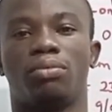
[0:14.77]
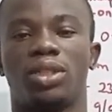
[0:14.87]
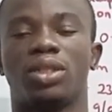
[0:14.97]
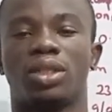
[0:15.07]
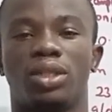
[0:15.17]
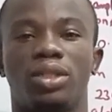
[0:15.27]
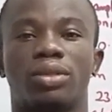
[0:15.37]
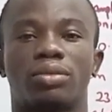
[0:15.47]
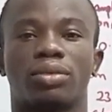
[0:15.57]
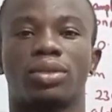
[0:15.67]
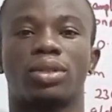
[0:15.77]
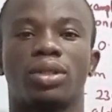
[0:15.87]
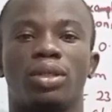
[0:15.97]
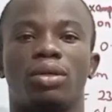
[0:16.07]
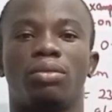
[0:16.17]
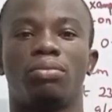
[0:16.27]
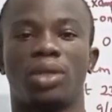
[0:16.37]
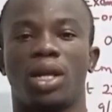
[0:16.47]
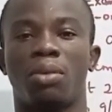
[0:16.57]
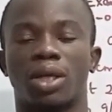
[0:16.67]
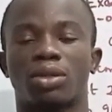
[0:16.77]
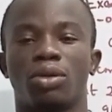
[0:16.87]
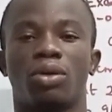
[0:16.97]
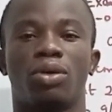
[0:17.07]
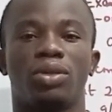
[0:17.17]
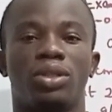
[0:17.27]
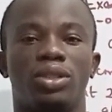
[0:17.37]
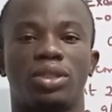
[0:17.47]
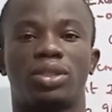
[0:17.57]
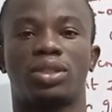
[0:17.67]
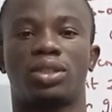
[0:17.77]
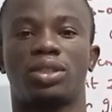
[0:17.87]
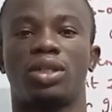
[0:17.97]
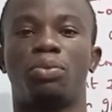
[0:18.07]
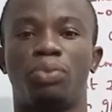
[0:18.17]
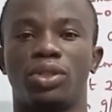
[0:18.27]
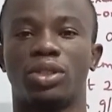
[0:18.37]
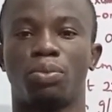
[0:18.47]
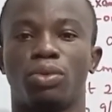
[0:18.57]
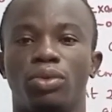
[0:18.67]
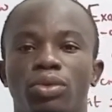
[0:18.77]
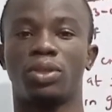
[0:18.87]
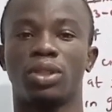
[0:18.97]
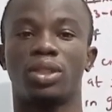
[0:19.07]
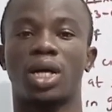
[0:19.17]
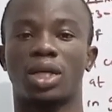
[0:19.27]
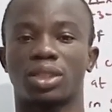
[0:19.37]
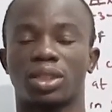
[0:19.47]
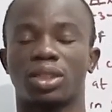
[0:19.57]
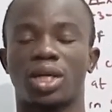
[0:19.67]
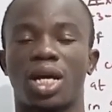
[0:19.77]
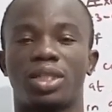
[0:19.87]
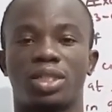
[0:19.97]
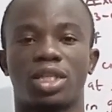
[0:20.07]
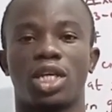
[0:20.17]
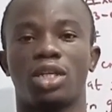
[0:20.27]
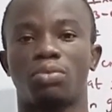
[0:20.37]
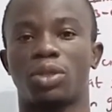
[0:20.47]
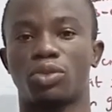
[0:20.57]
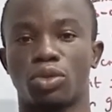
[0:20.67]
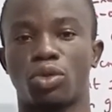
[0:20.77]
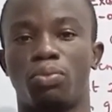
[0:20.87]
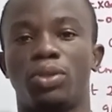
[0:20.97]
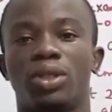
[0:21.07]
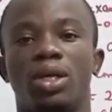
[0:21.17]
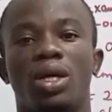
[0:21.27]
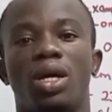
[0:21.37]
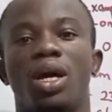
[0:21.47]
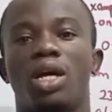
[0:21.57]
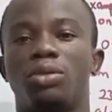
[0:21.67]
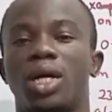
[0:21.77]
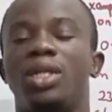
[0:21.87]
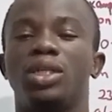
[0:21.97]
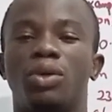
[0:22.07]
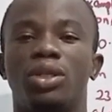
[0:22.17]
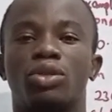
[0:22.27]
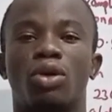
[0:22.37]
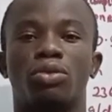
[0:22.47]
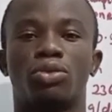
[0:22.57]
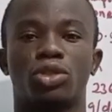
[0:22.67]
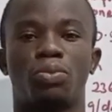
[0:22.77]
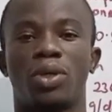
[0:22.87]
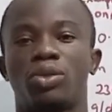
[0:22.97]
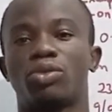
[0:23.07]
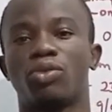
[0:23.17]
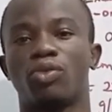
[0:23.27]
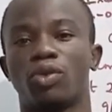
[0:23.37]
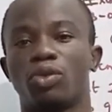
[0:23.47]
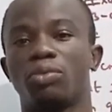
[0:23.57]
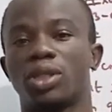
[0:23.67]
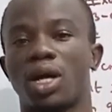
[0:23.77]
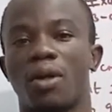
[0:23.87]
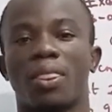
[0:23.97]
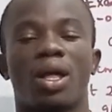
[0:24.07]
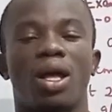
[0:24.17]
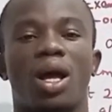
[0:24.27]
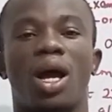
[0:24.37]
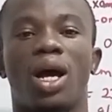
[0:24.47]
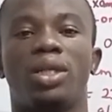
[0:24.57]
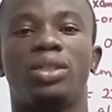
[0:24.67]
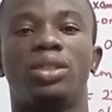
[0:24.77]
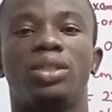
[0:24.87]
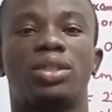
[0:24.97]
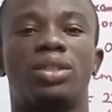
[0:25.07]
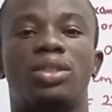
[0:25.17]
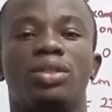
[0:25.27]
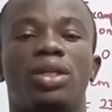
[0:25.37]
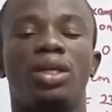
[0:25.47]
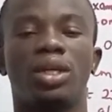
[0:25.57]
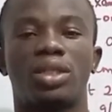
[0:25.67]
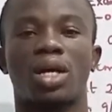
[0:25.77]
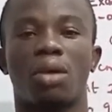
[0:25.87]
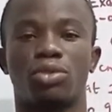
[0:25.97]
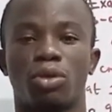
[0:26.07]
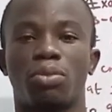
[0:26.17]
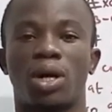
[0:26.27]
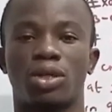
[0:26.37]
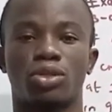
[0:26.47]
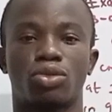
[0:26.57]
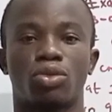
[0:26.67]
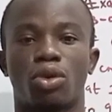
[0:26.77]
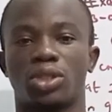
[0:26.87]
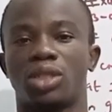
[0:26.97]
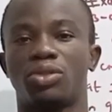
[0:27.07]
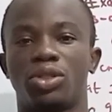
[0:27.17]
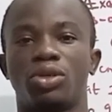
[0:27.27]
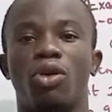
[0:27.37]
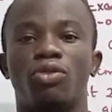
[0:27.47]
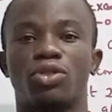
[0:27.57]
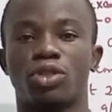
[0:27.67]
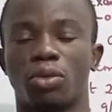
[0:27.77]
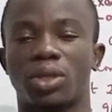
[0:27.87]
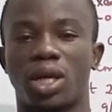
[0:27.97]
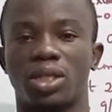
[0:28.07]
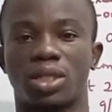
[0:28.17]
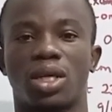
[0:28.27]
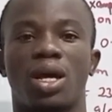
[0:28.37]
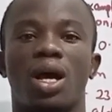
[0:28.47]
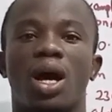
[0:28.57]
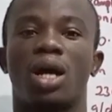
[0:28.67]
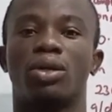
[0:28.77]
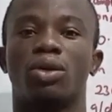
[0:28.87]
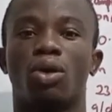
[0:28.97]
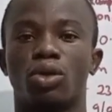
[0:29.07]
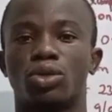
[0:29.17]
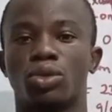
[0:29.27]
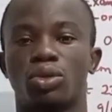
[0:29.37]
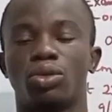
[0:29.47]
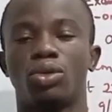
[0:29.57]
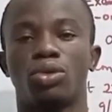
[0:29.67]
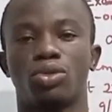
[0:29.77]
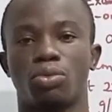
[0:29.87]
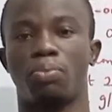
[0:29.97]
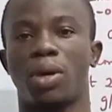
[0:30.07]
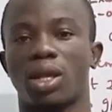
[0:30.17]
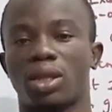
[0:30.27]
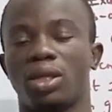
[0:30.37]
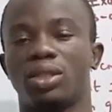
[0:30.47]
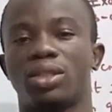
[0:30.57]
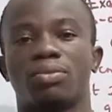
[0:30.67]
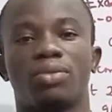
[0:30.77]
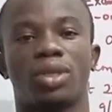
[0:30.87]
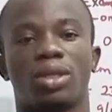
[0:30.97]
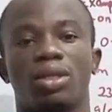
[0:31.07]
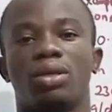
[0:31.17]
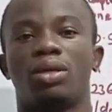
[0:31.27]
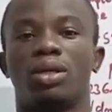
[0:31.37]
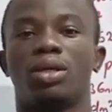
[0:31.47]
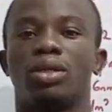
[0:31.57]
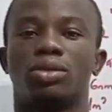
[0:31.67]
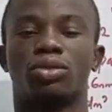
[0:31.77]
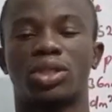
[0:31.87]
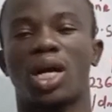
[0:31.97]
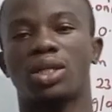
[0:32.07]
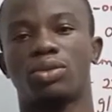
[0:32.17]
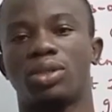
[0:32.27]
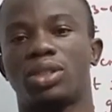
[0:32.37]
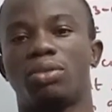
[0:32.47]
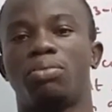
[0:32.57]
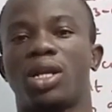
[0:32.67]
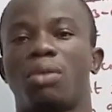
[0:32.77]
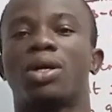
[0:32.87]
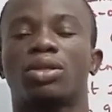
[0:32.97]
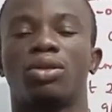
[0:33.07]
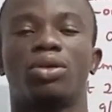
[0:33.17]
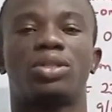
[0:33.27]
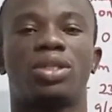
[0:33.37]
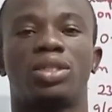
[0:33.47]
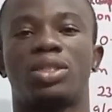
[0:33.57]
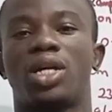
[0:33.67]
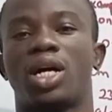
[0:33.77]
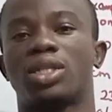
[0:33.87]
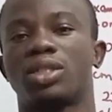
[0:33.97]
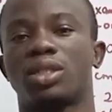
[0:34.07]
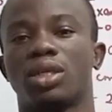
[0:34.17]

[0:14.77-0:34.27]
Basically, Beer-Lambert law is a principle that guides spectroscopy, especially when it comes to spectrophotometer, and it relates absorbance to concentration of substance and also to path length. To start with, Beer-Lambert law states that